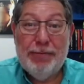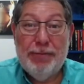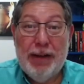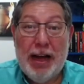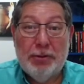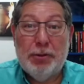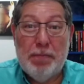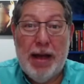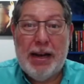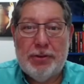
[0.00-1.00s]
how to
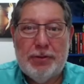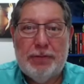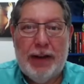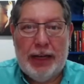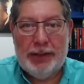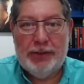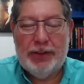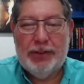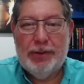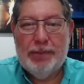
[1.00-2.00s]
manage your
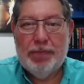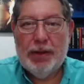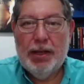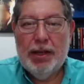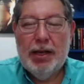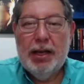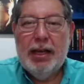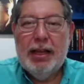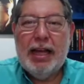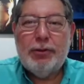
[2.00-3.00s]
finances.
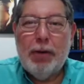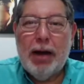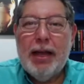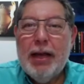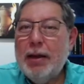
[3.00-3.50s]
That's why